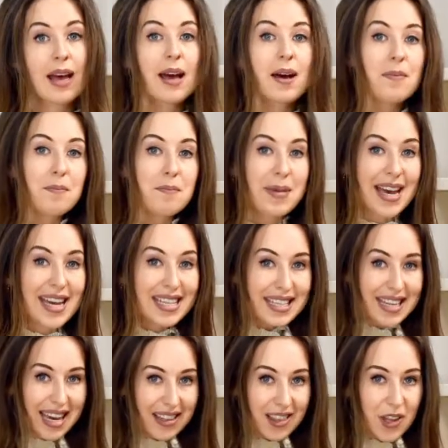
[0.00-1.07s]

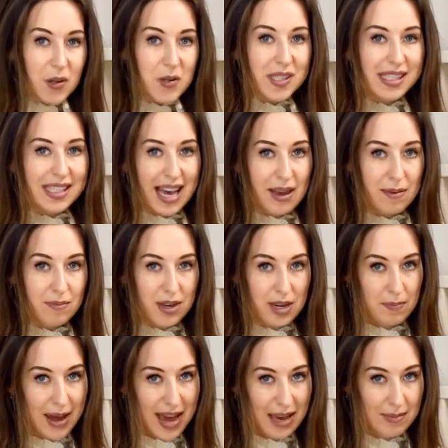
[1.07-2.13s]
Maintain those same
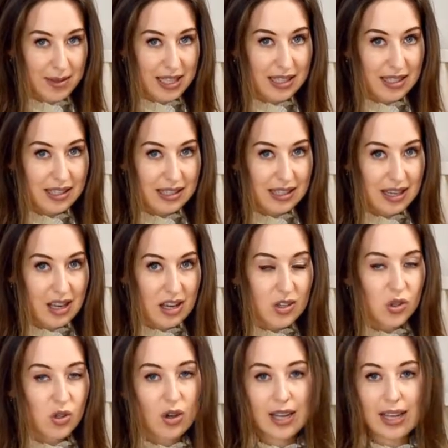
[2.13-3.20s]
repayments.
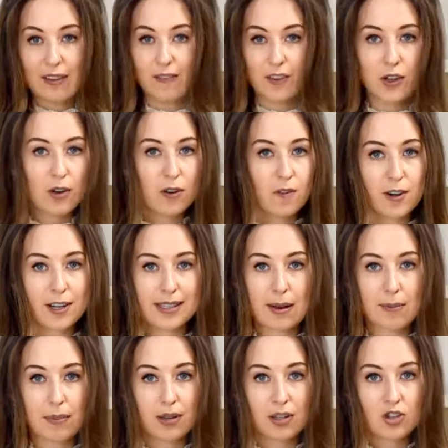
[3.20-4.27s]
So if you're, for
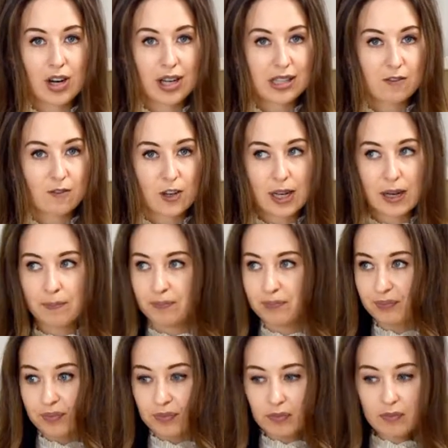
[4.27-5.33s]
example, transferring,
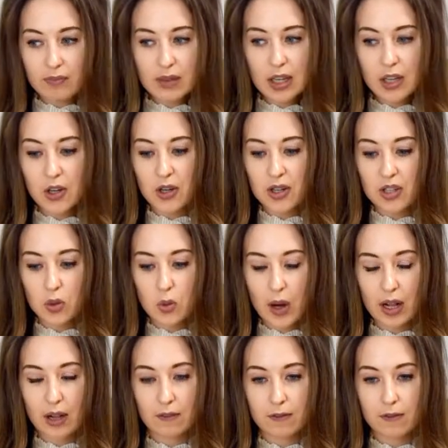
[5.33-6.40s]

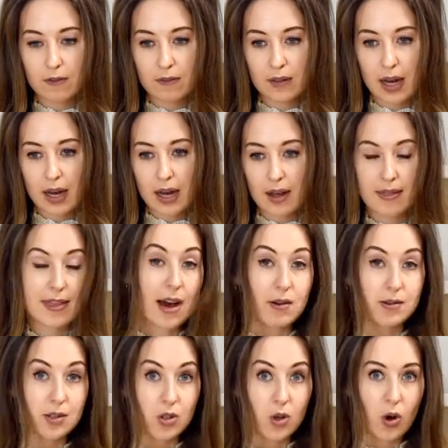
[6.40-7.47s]

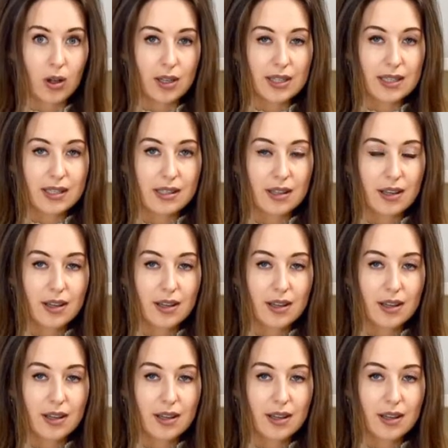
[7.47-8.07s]
$12,000,